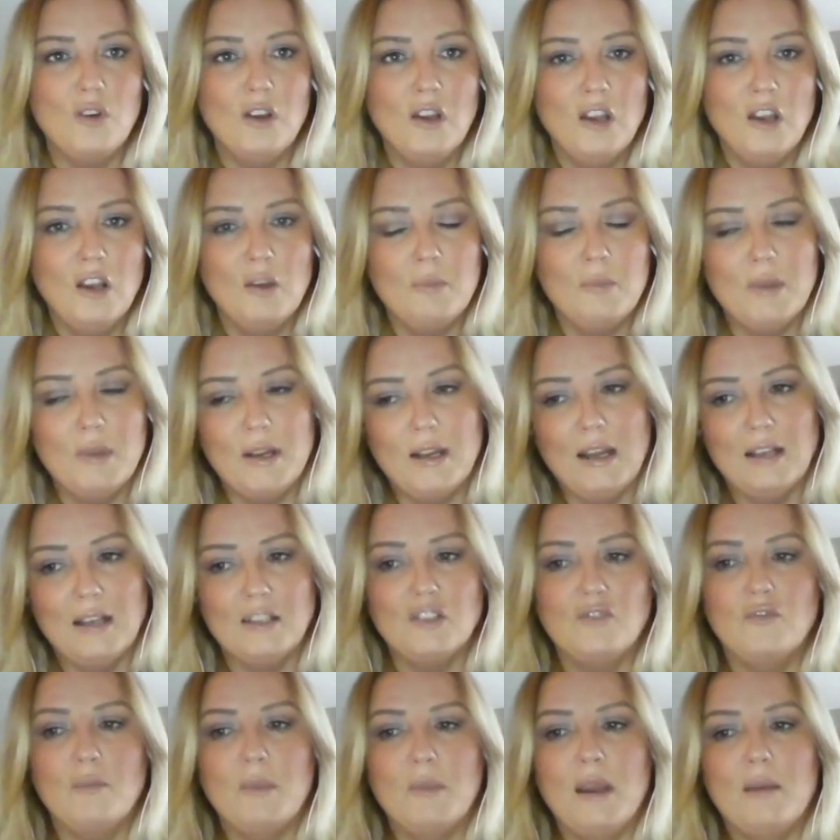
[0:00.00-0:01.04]
But it has to
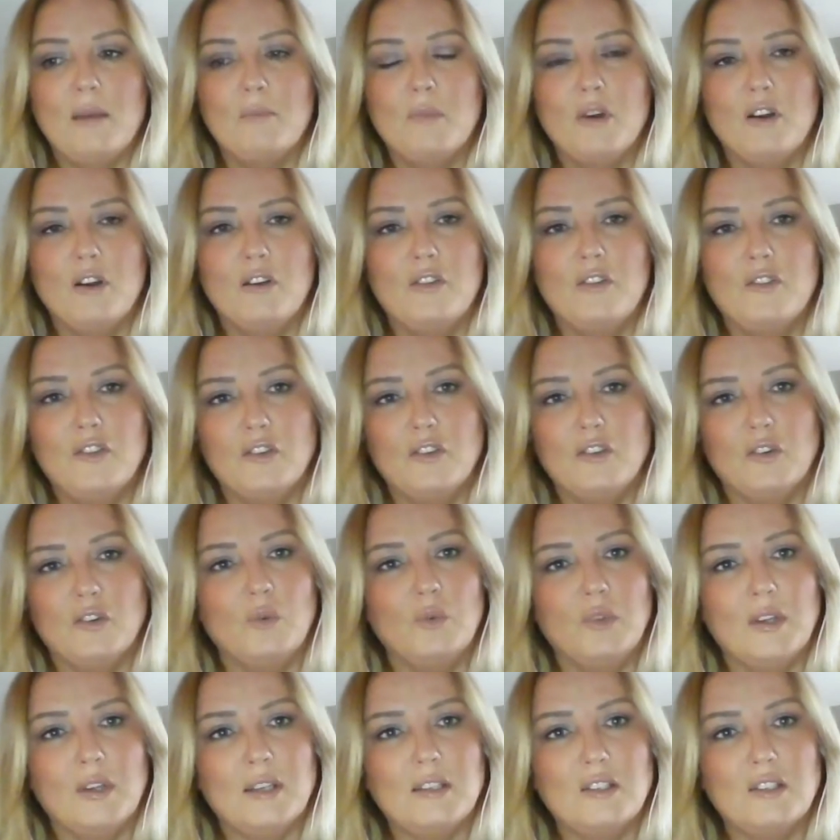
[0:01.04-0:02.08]
remember, you know,
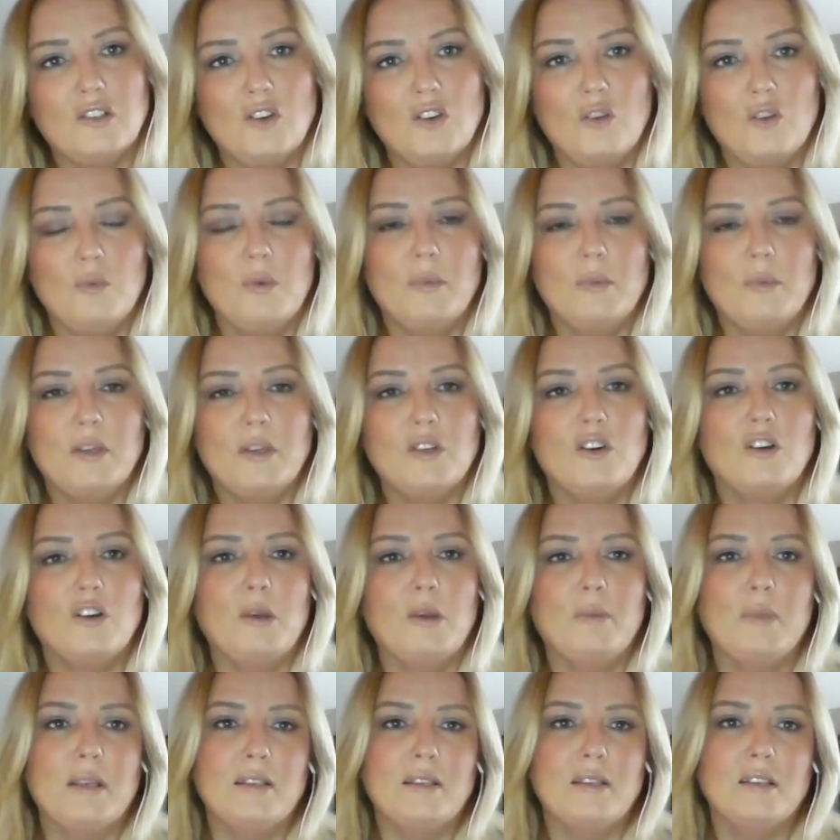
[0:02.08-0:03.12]
that talk, when we talk about
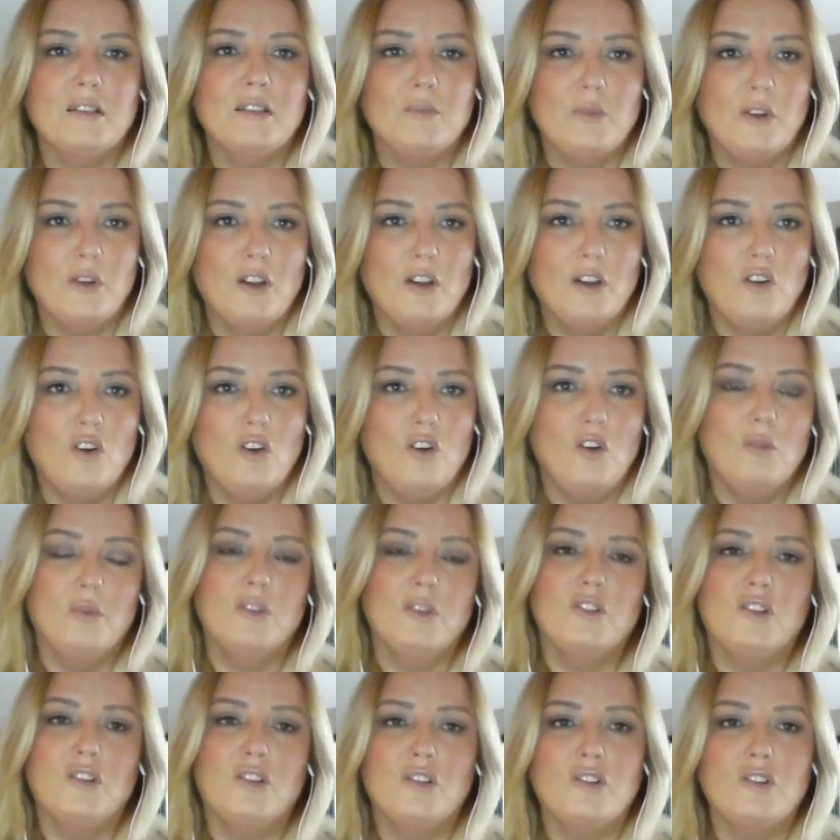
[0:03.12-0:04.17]
business, we're not always
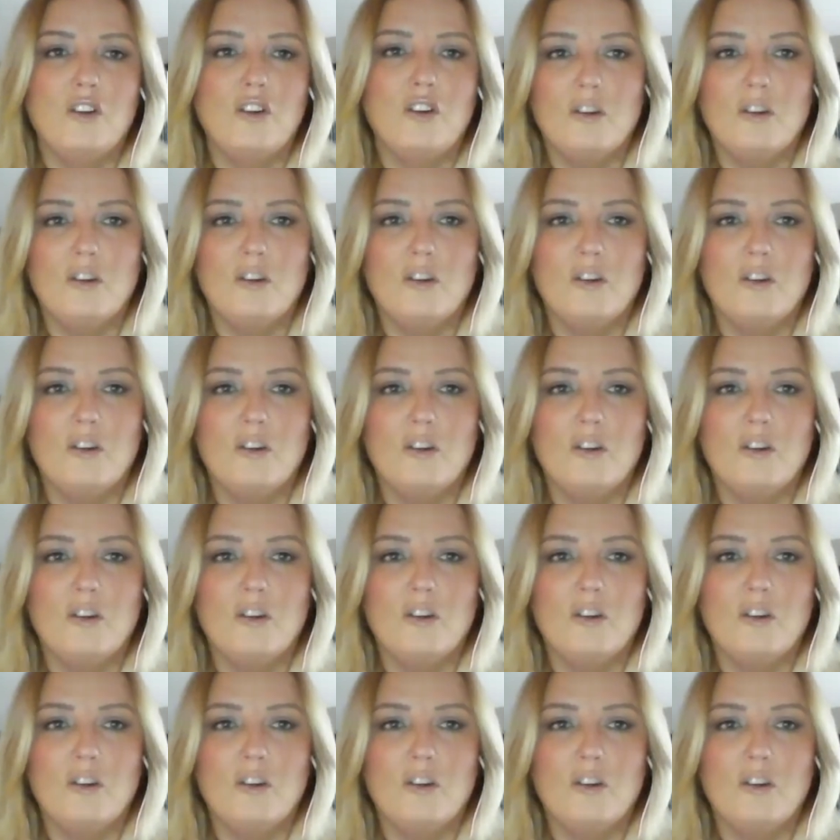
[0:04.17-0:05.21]
just talking about
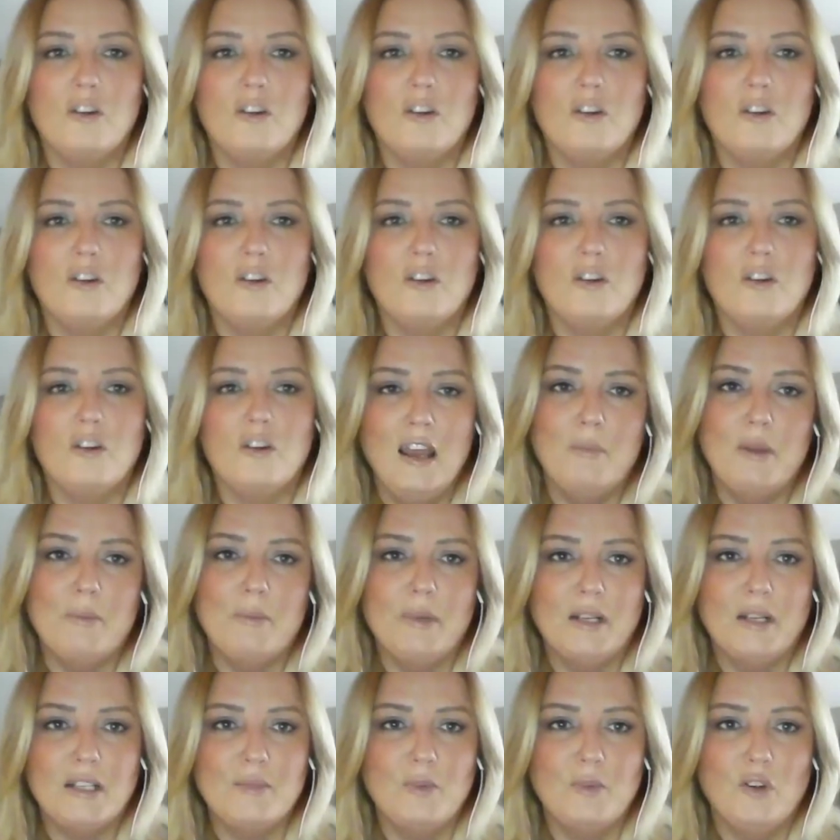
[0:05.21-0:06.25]
capitalism and people
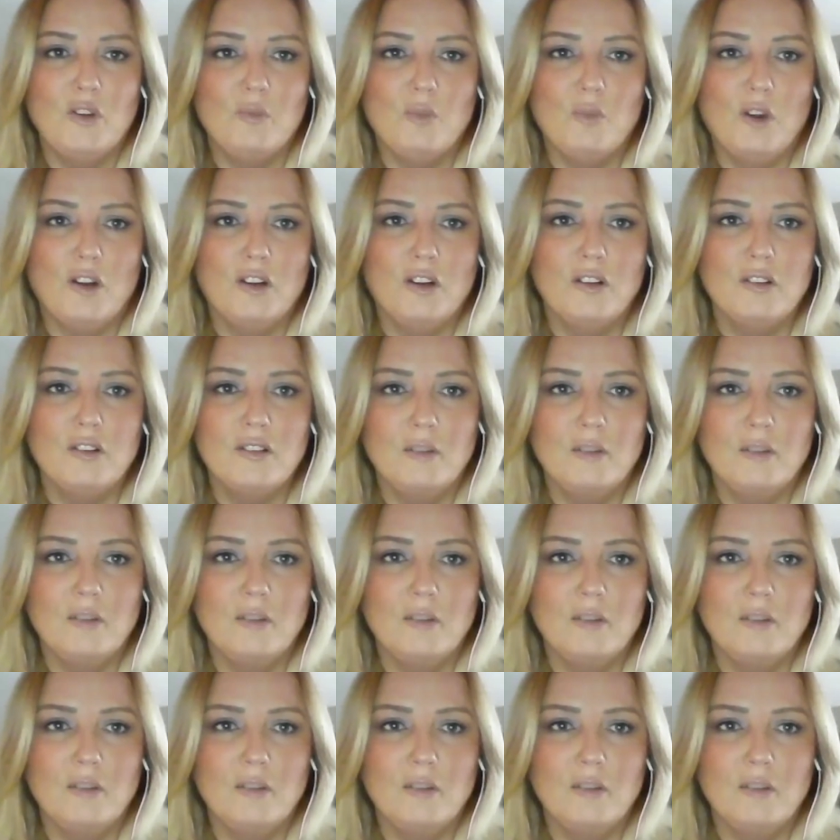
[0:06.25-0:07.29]
exploiting workers.
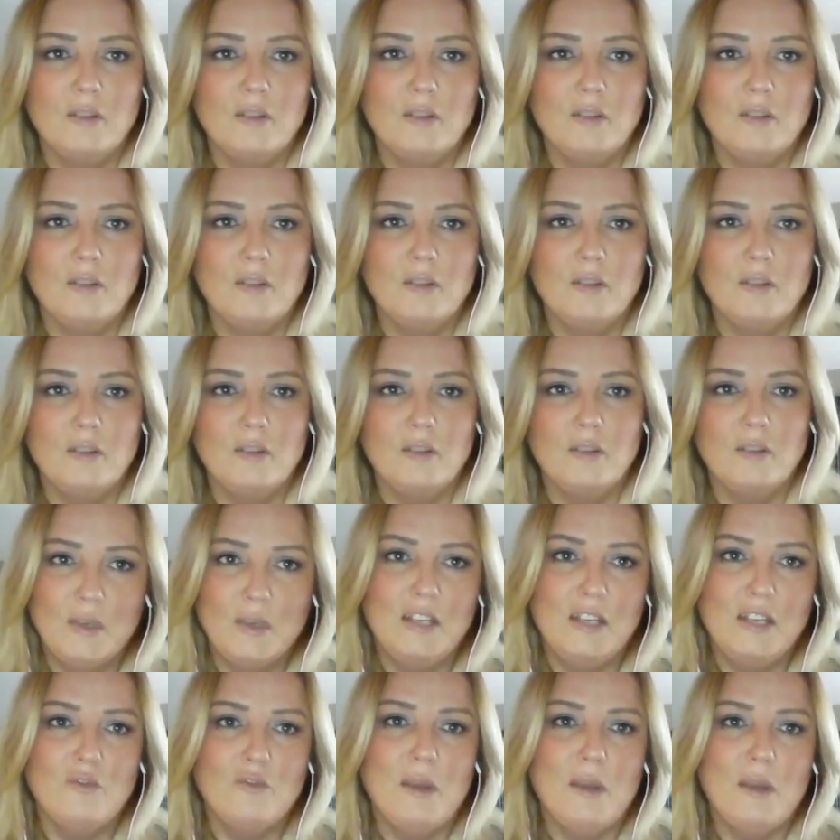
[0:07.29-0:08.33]
Sometimes, you know, we need to
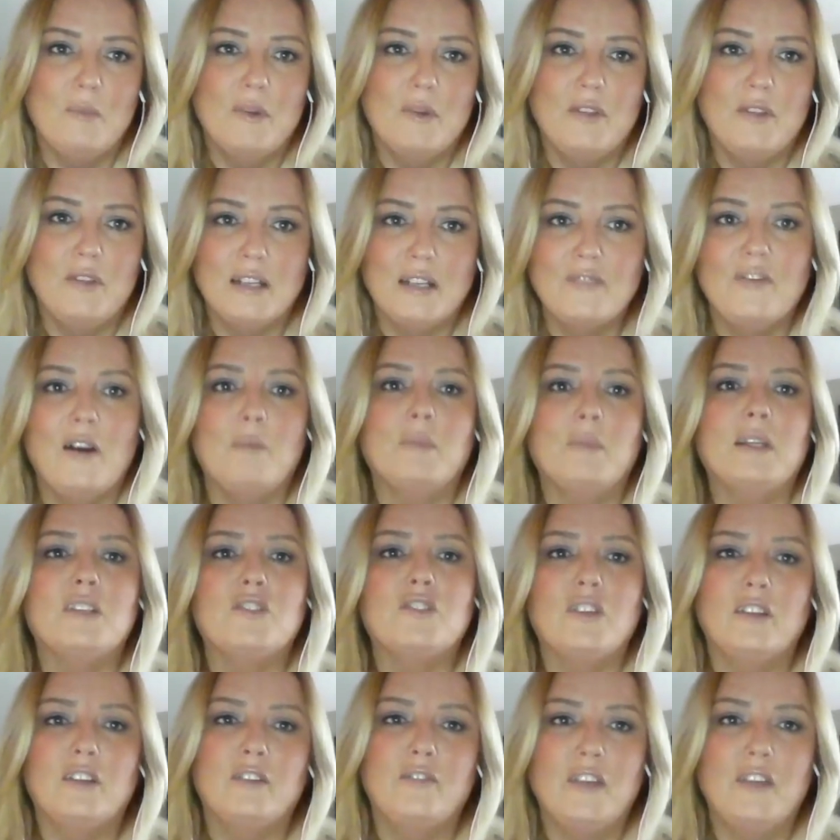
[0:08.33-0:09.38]
remember that it's families trying
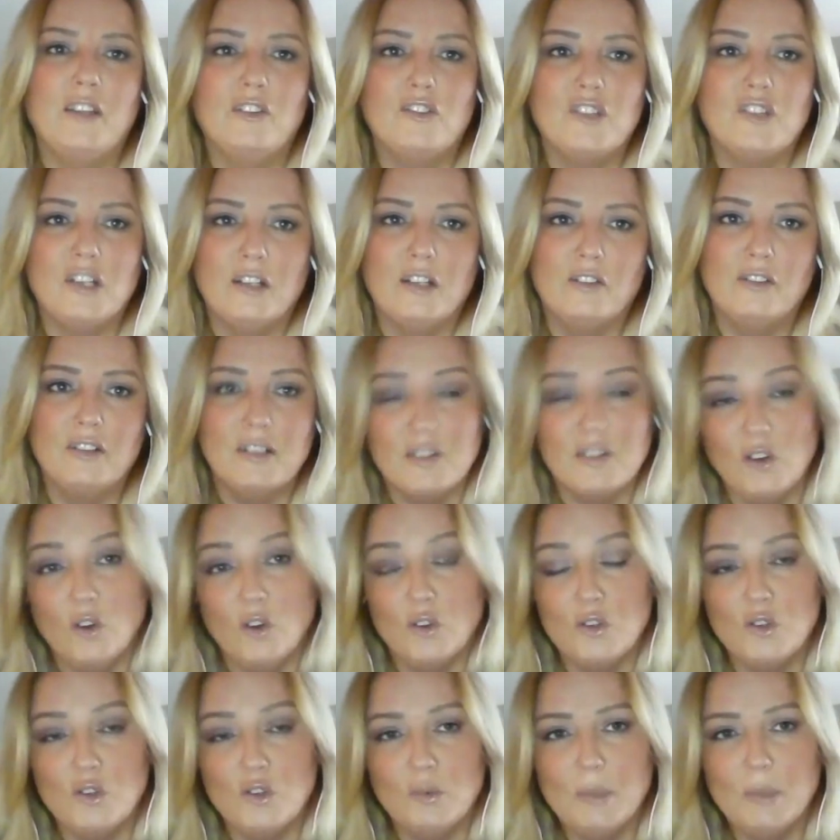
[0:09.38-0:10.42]
to feed their children is
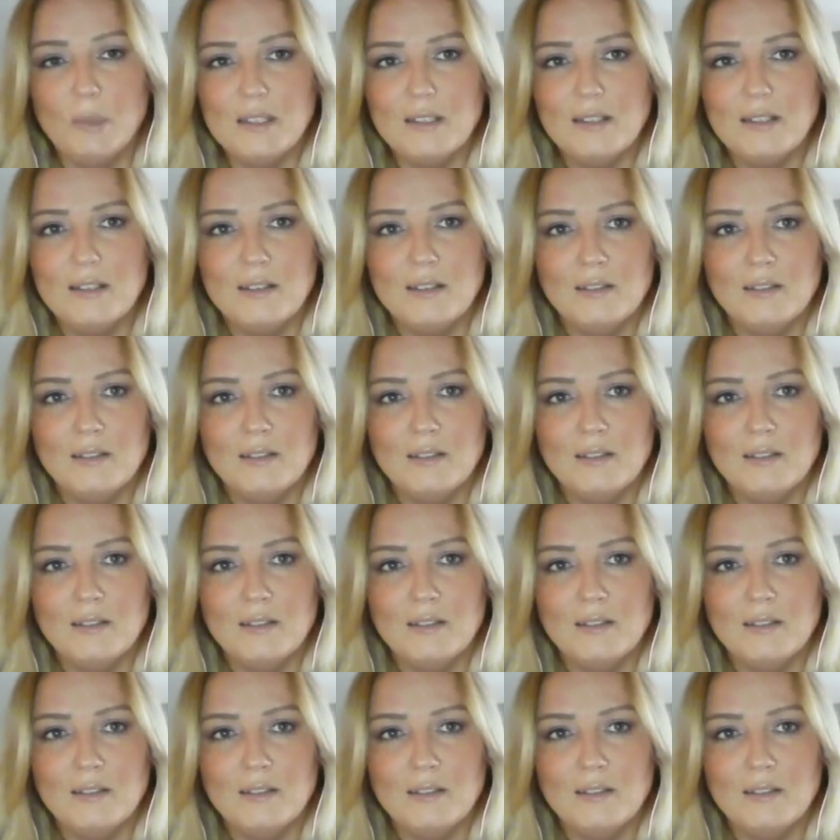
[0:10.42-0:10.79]
also business.